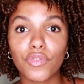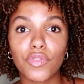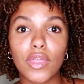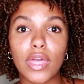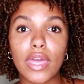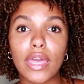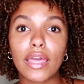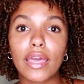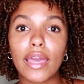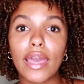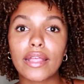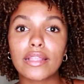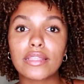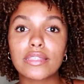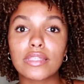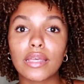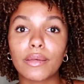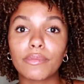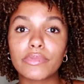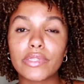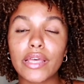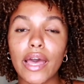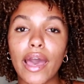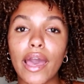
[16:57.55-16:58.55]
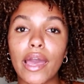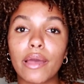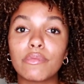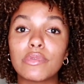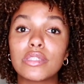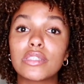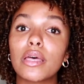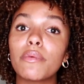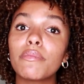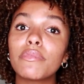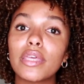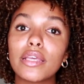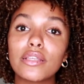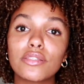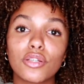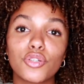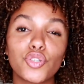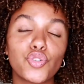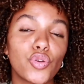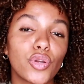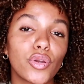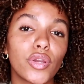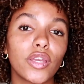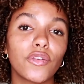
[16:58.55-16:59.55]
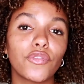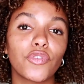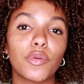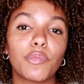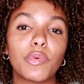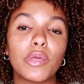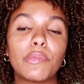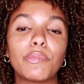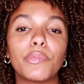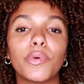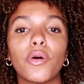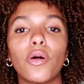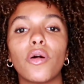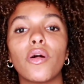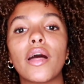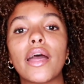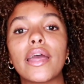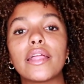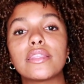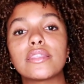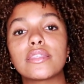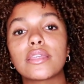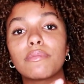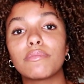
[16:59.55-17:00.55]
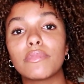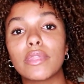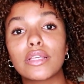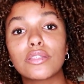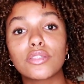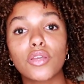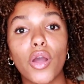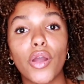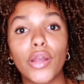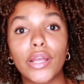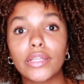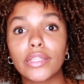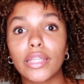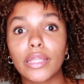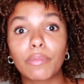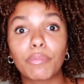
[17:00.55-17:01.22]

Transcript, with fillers: thing and sometimes some things are triggering for people and some things aren't.